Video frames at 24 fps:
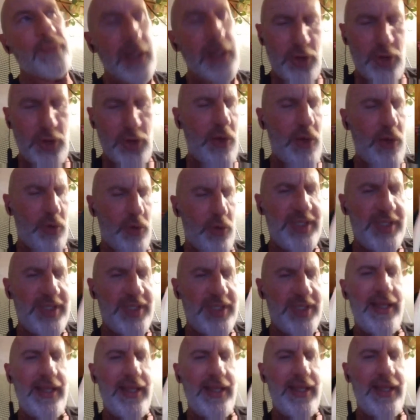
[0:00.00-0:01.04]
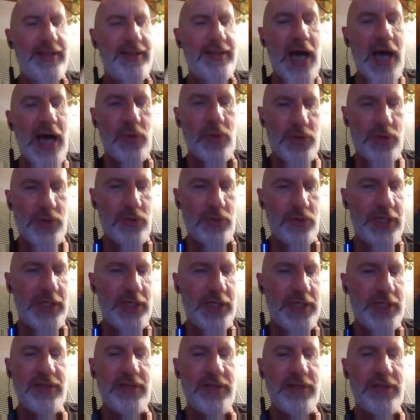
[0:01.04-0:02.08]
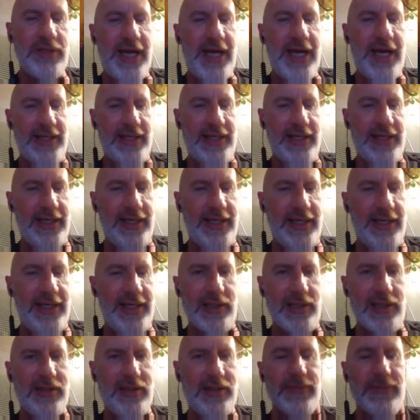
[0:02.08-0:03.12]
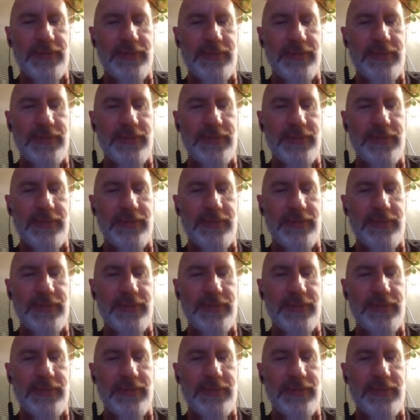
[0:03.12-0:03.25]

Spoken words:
So I would say that was the reason if I had to guess.